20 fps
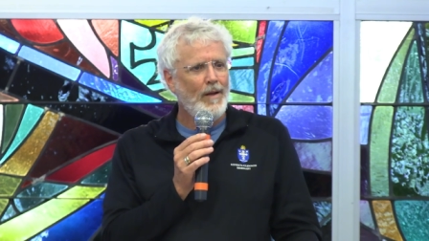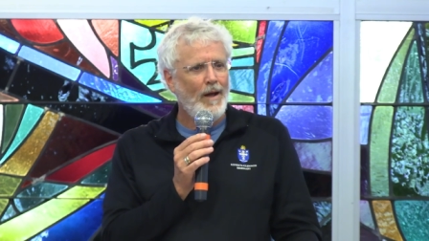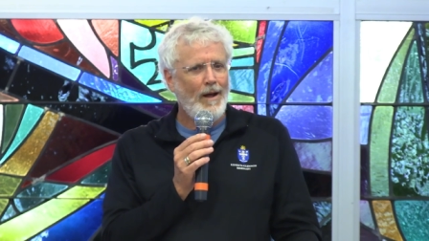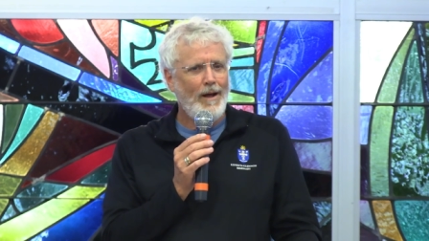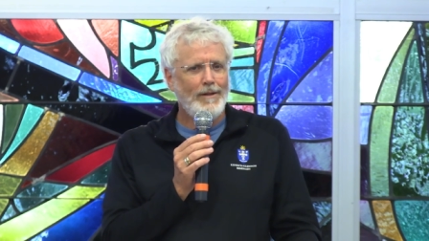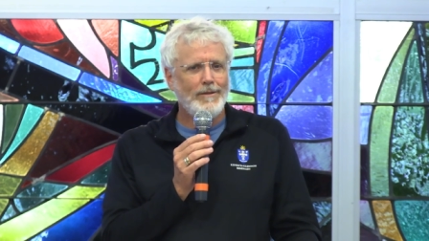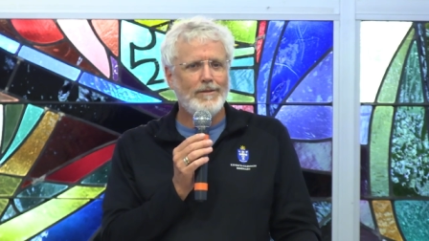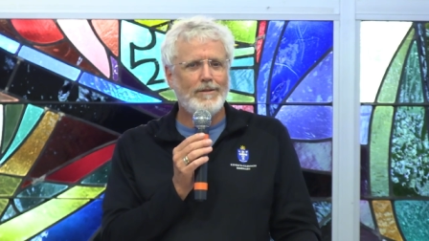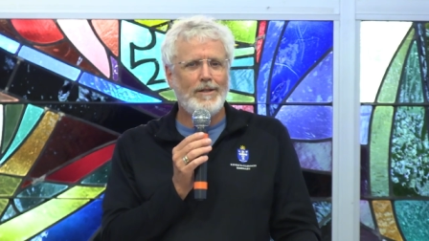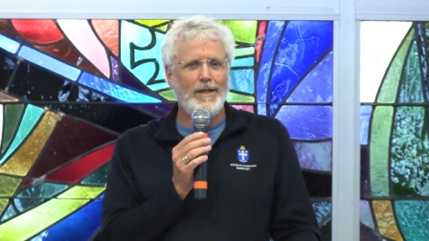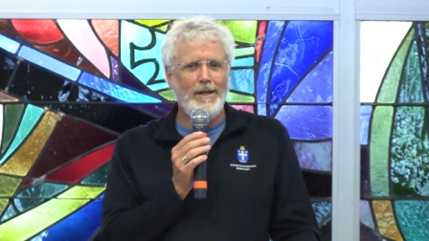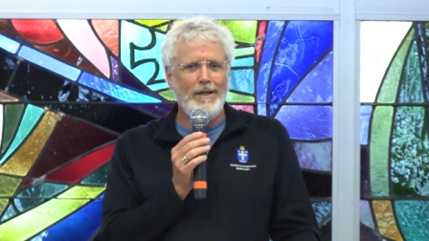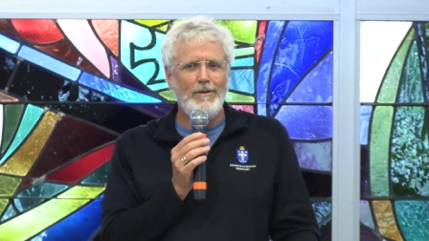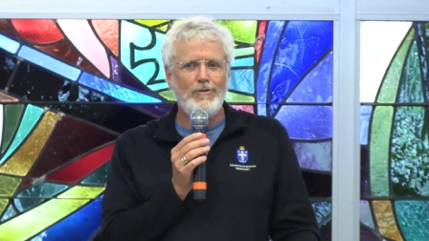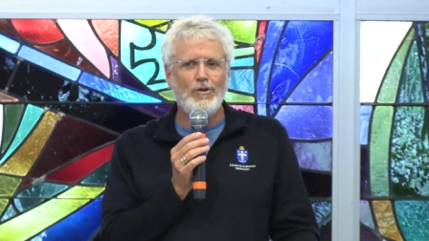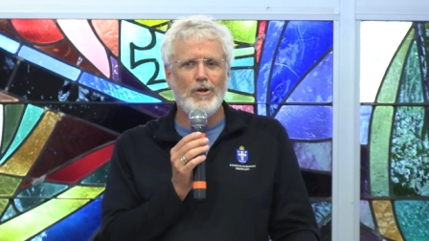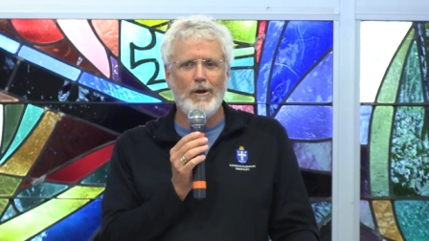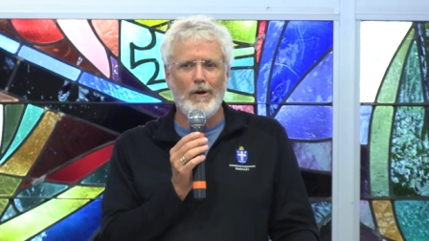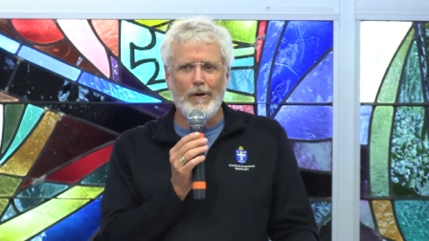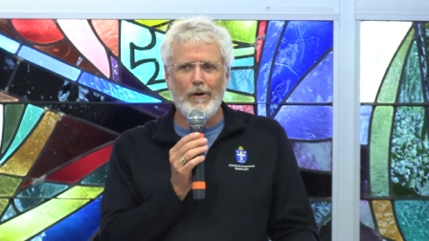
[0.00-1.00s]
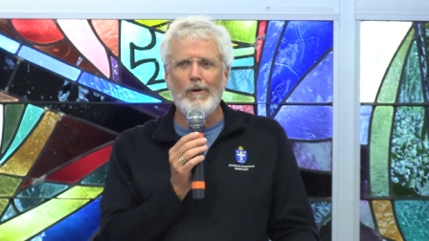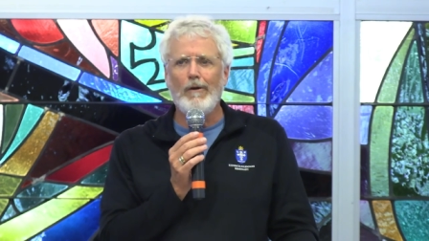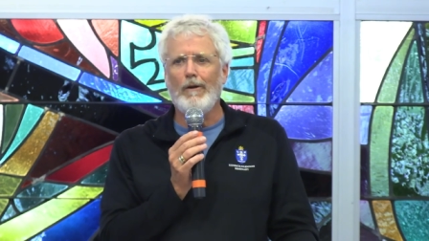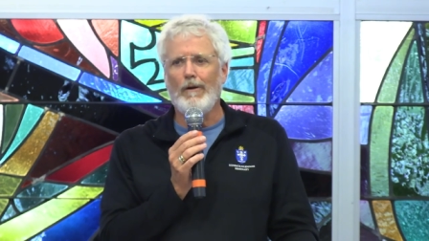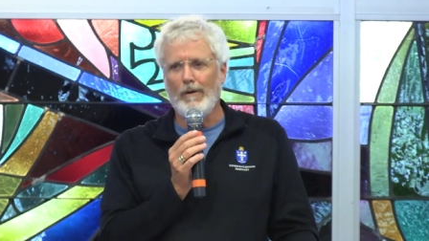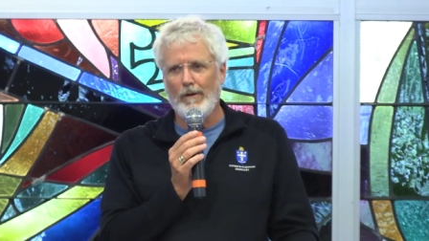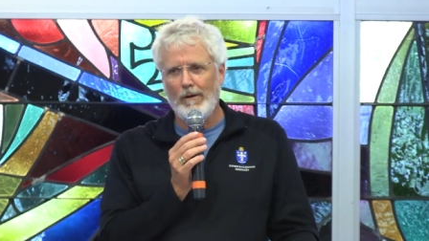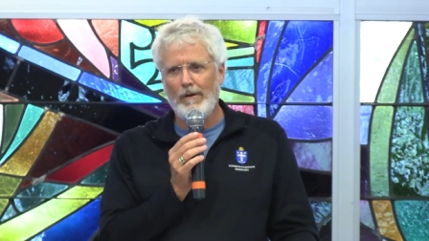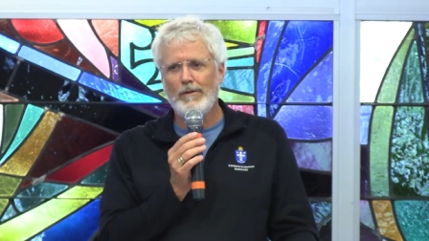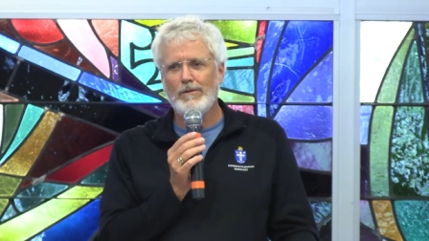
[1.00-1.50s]
I'll teach
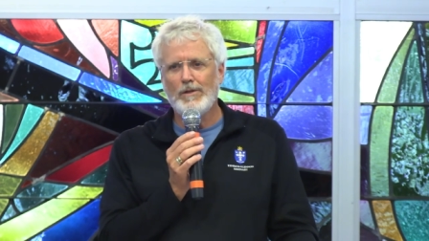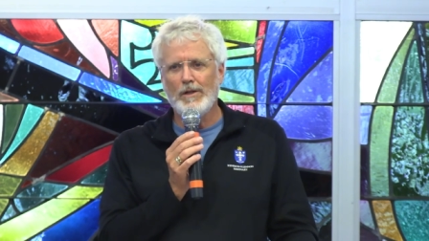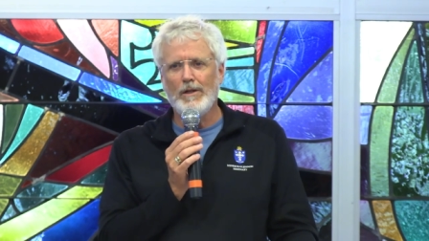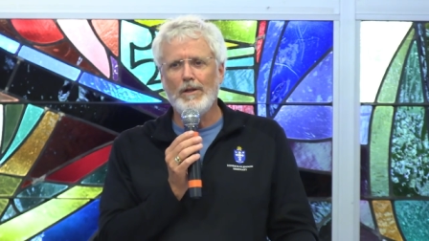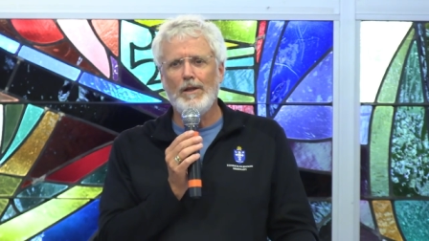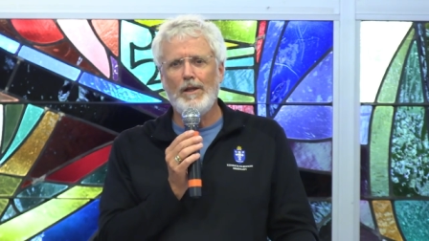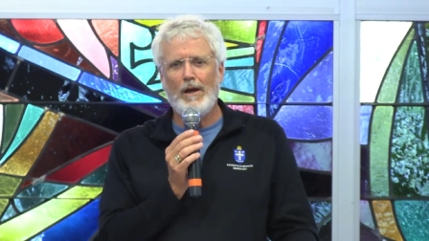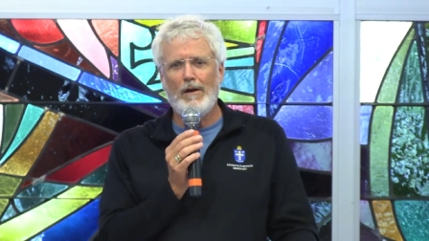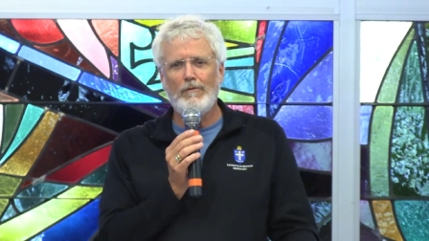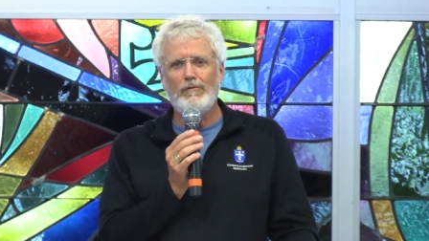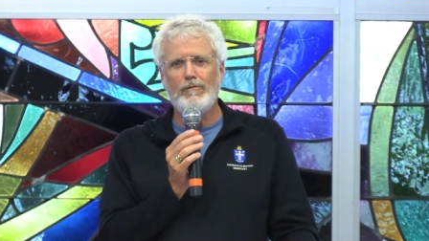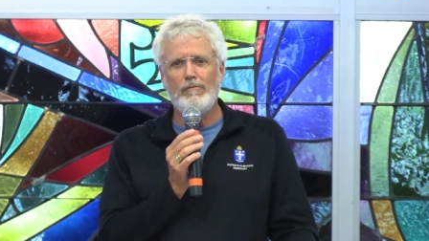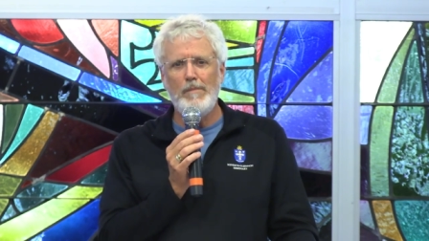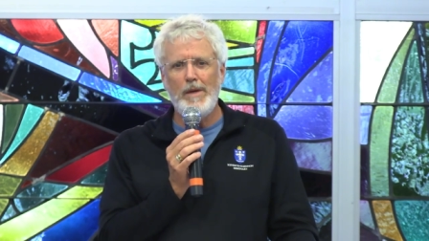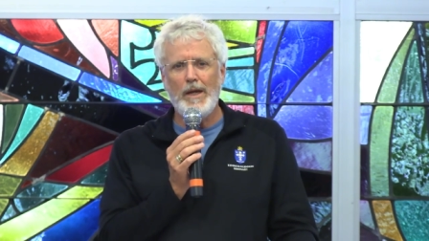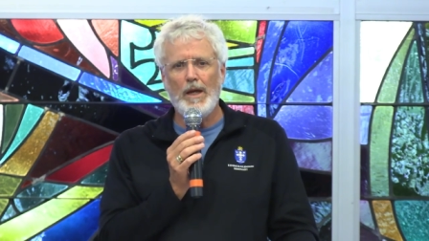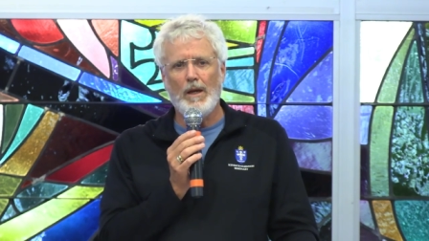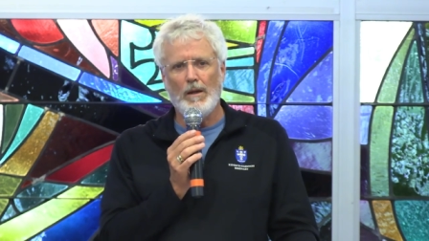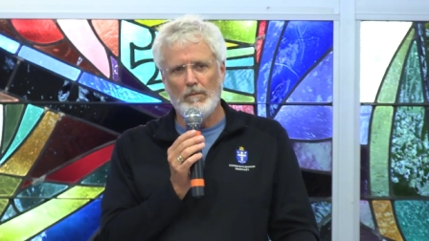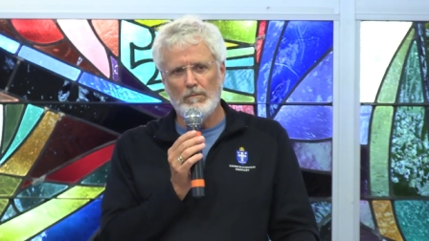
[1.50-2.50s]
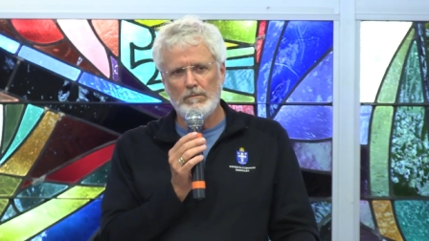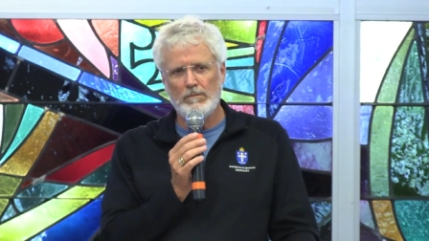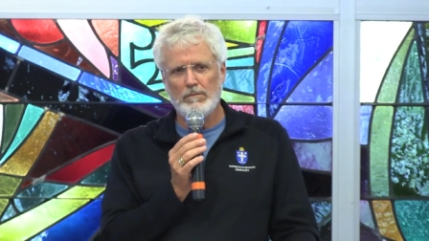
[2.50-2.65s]
her to love me,